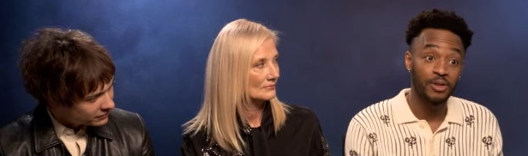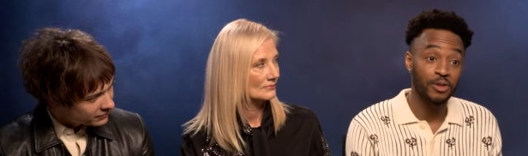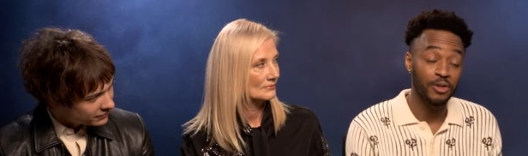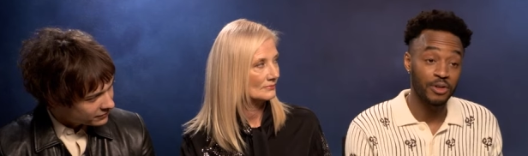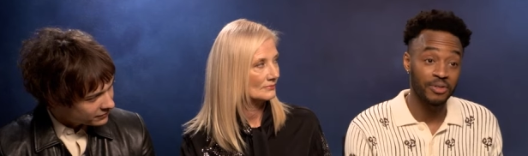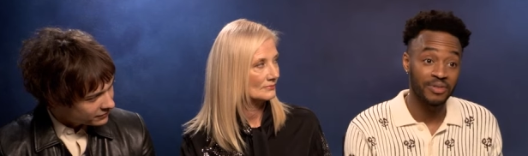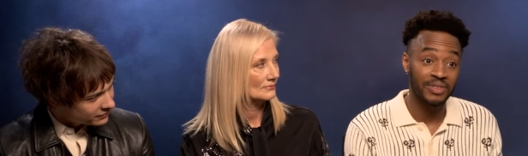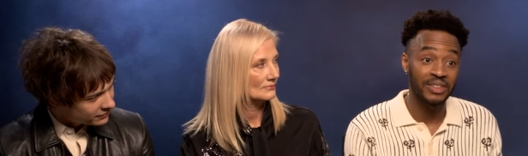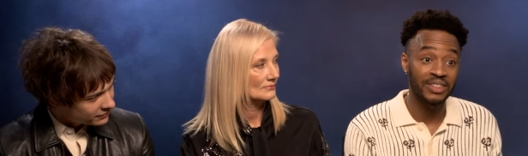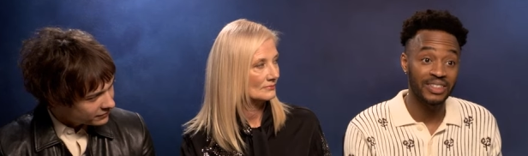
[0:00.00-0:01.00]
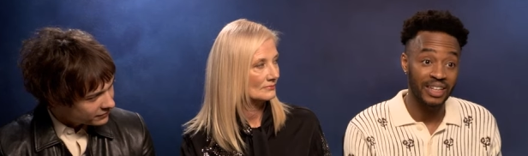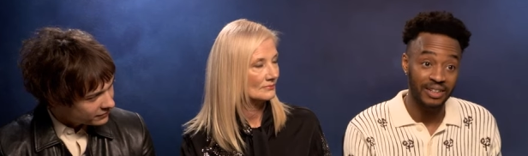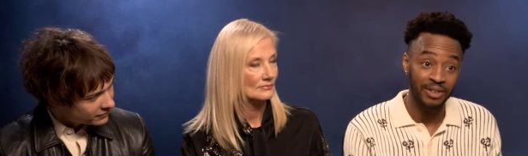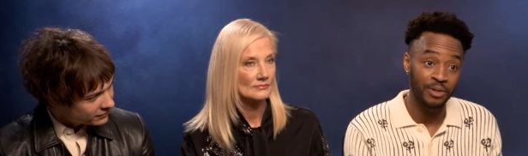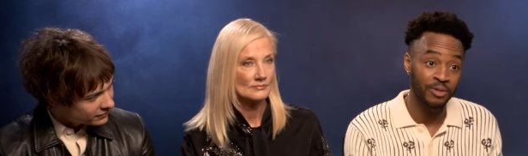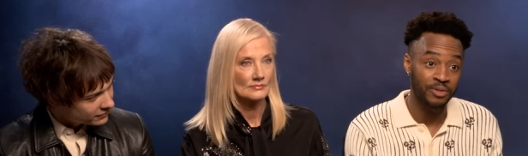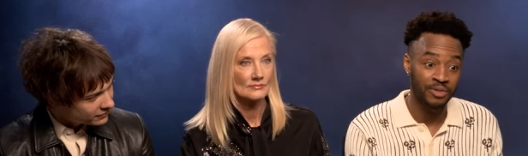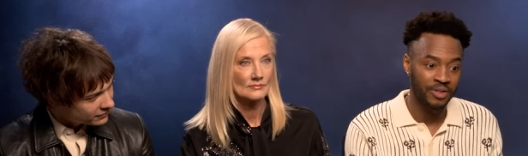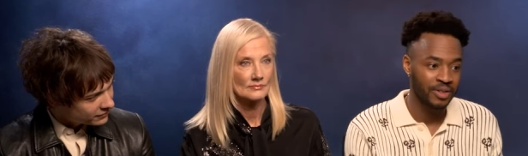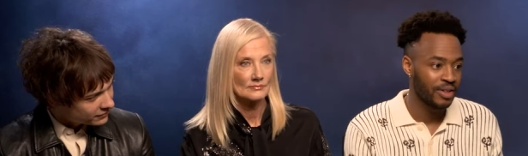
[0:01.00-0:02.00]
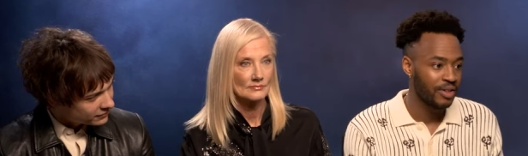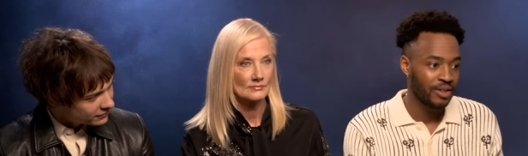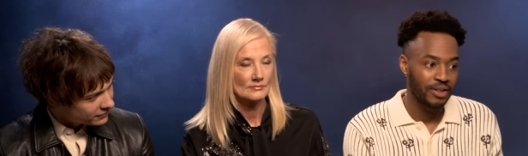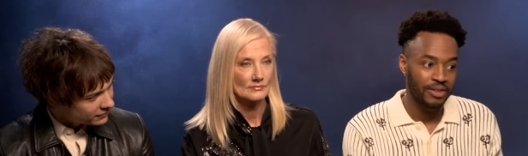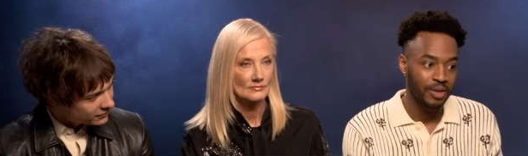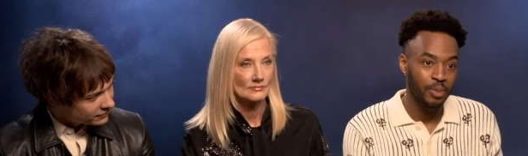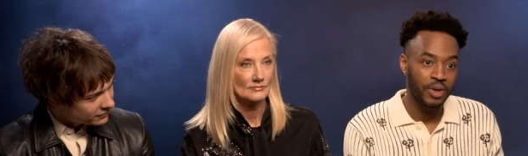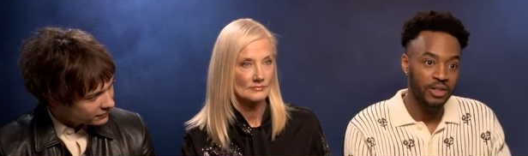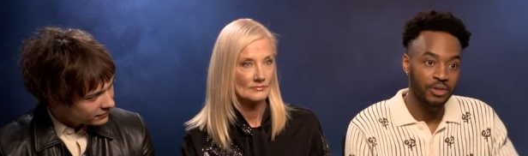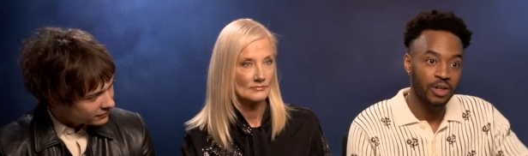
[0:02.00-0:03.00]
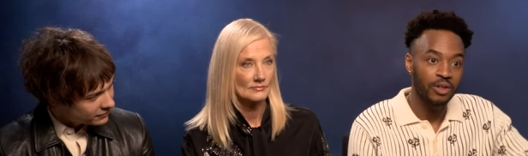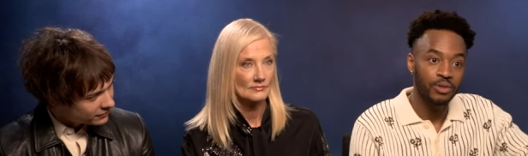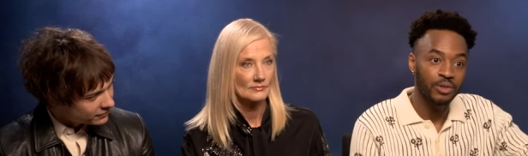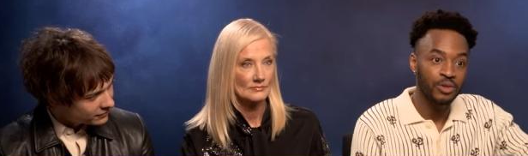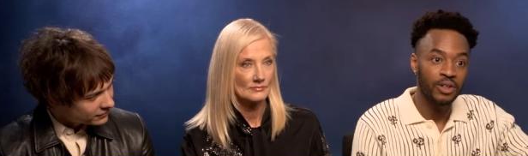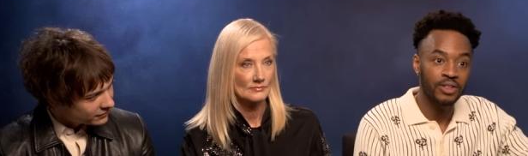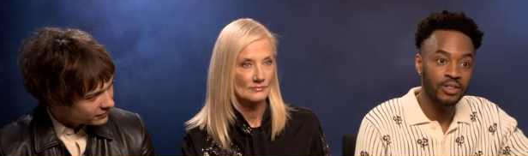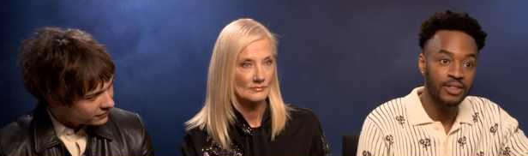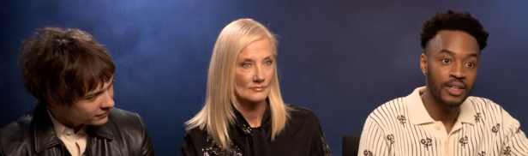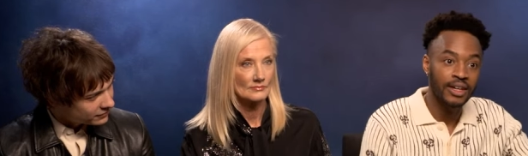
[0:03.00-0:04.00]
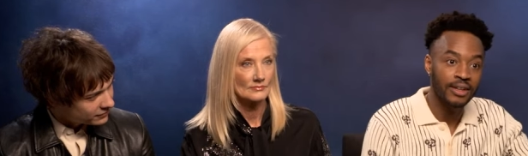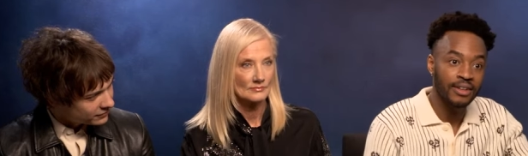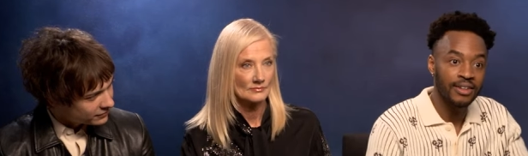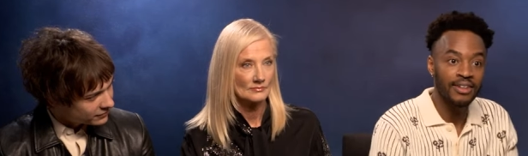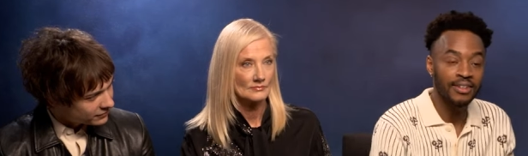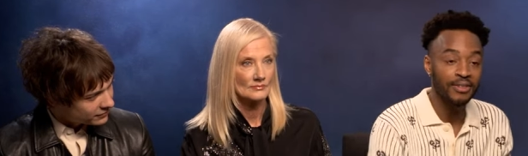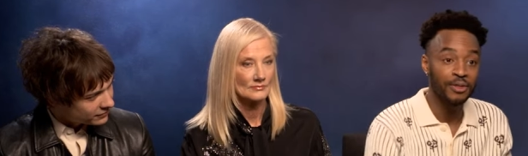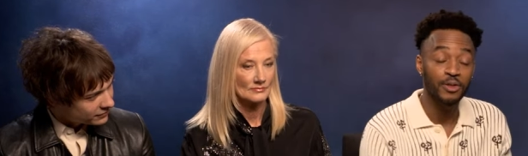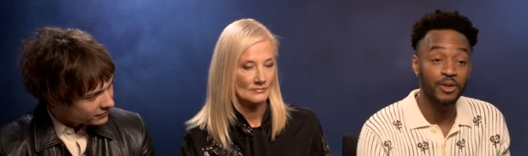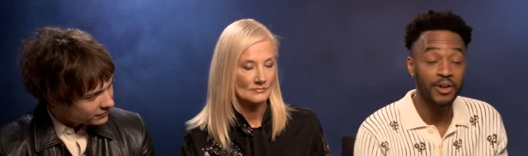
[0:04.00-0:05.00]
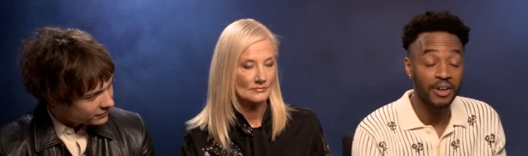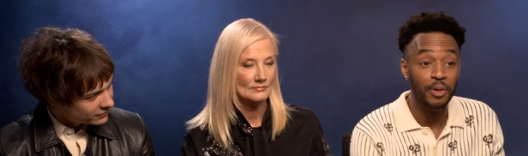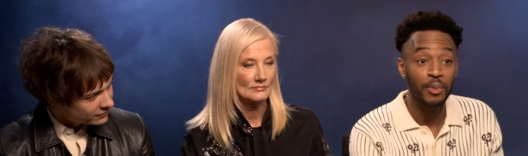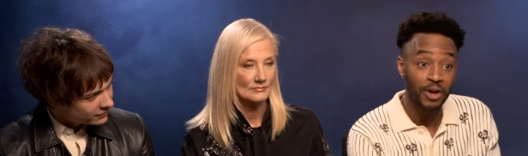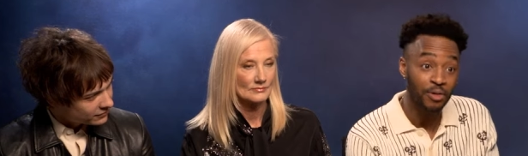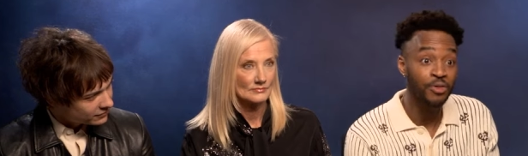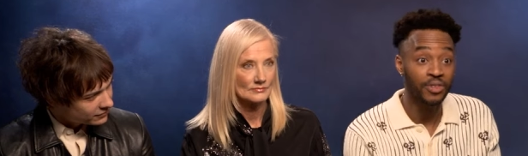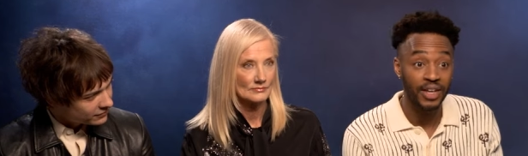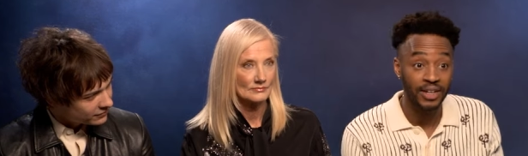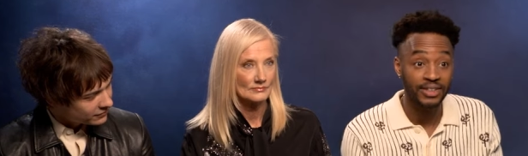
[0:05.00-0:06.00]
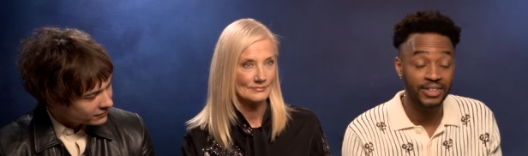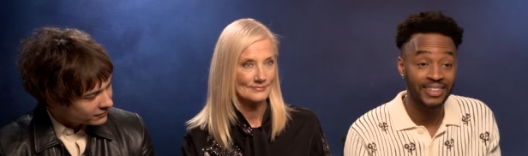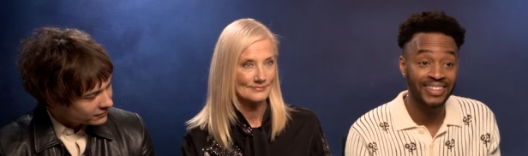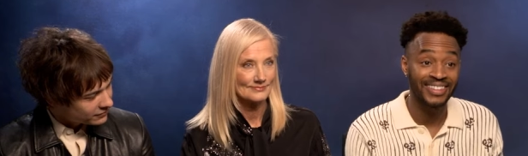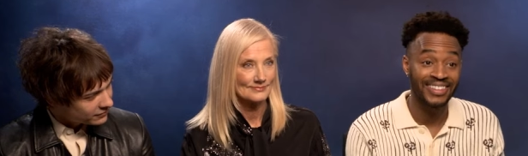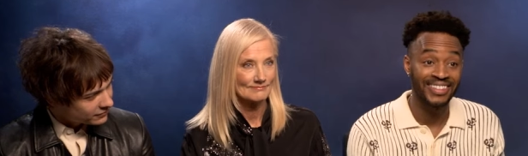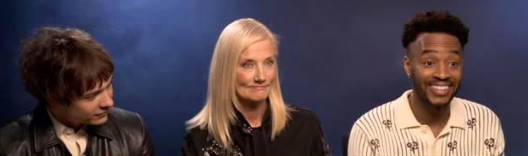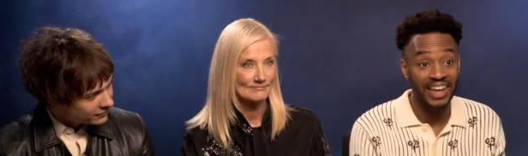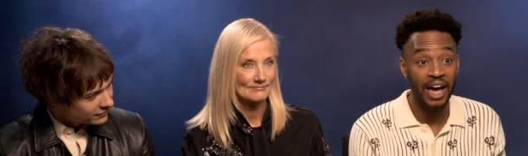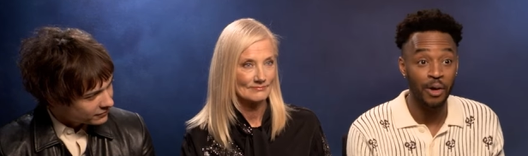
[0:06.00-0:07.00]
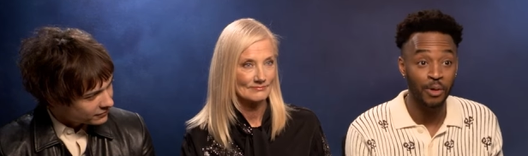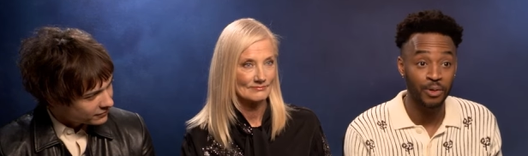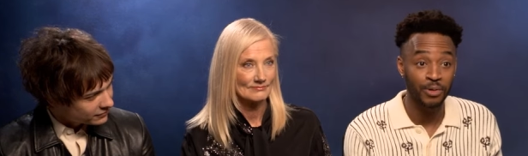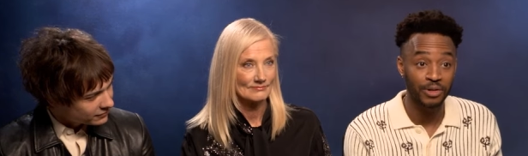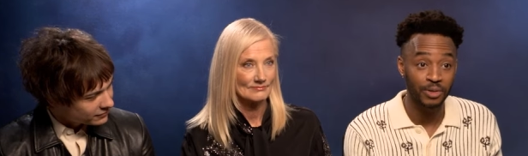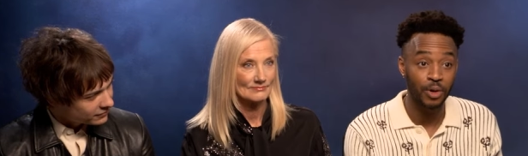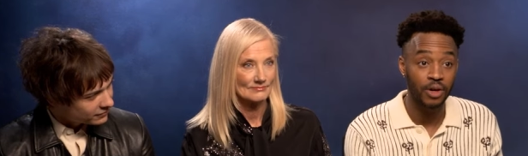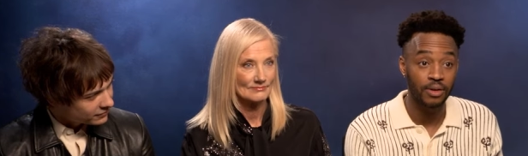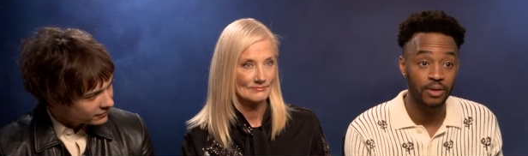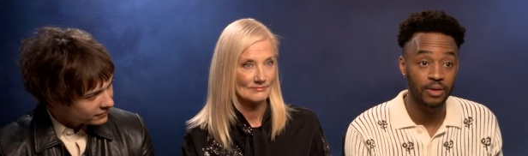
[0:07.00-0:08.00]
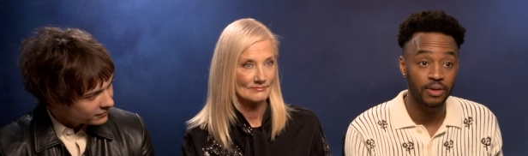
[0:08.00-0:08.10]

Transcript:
Speaker 1: you know, the state of the patriarchal structures then, and you know how it might reflect now as well.